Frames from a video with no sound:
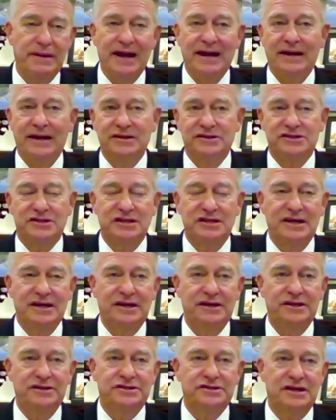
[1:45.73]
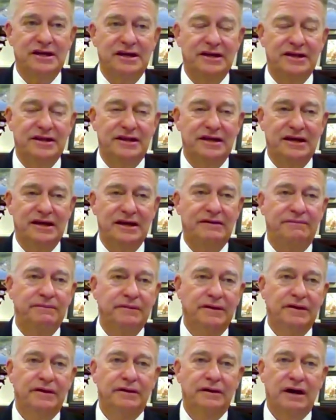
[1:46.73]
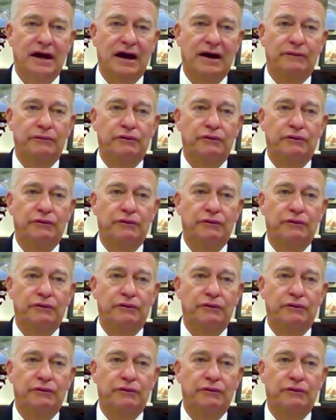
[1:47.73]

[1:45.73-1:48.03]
maintenance needs in the